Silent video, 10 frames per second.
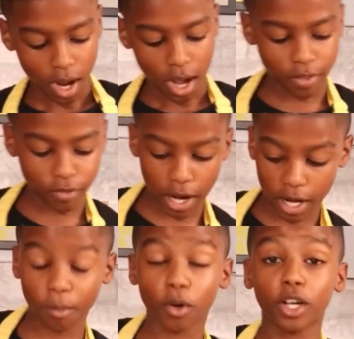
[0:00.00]
And then
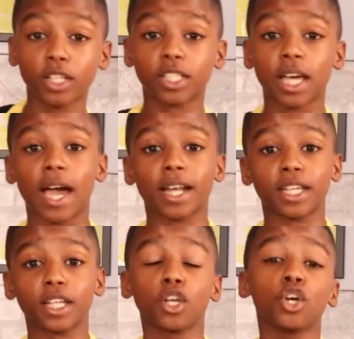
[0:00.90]
I'm going to add
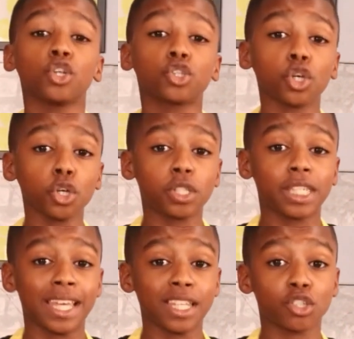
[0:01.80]
in 2
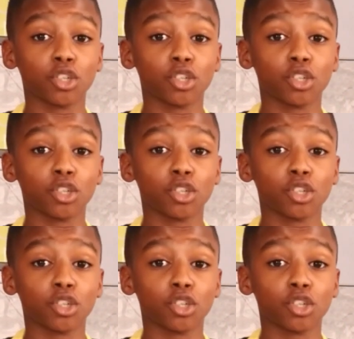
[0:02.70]
tins